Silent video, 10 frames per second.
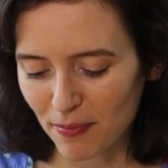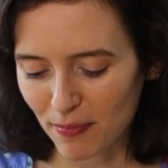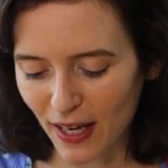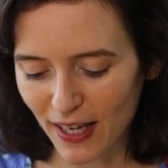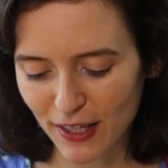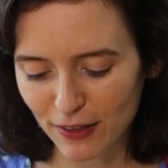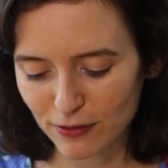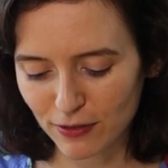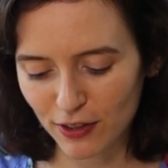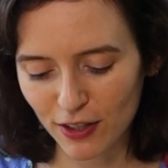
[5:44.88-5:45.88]
May
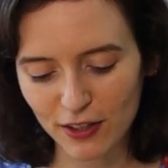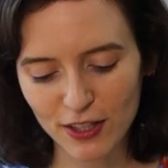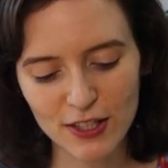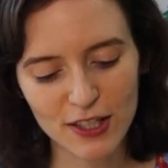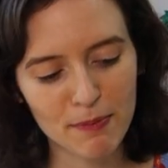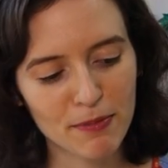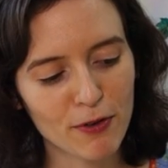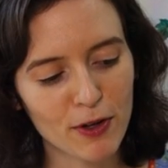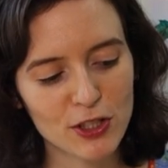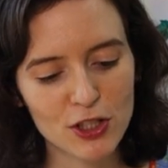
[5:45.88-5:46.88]
this cup of
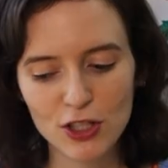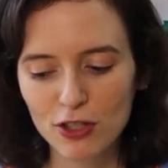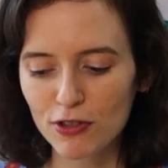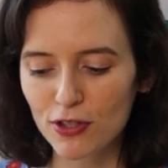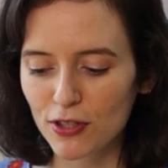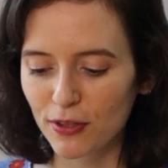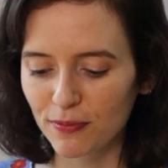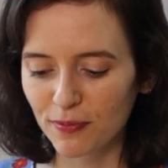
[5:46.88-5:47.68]
orange juice,